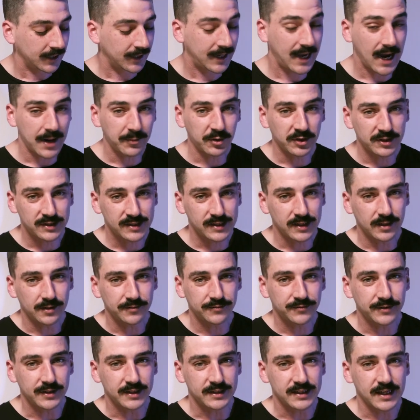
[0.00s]
camera
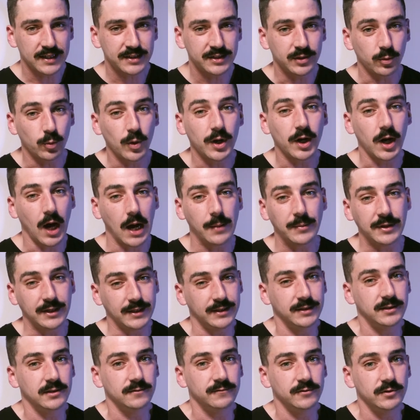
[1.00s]
itself is actually what got me
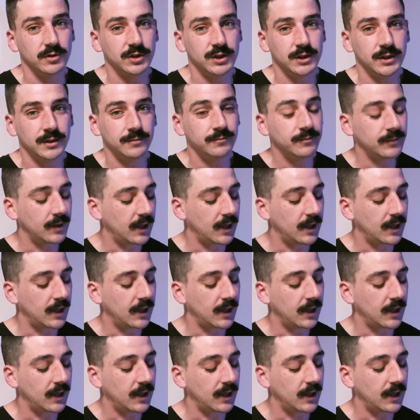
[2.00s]
into Fuji,